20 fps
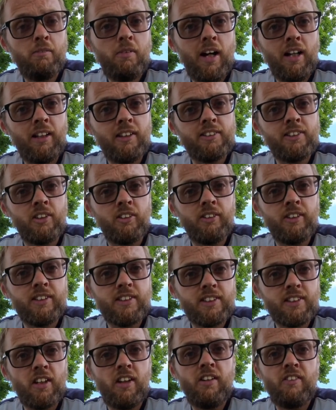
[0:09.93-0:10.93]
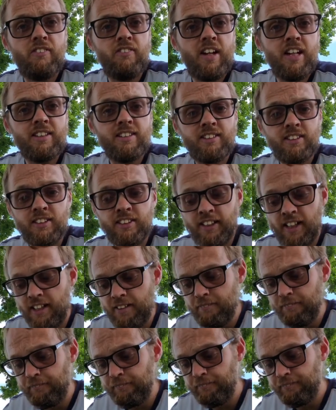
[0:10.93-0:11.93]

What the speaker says: peloton is so fast today.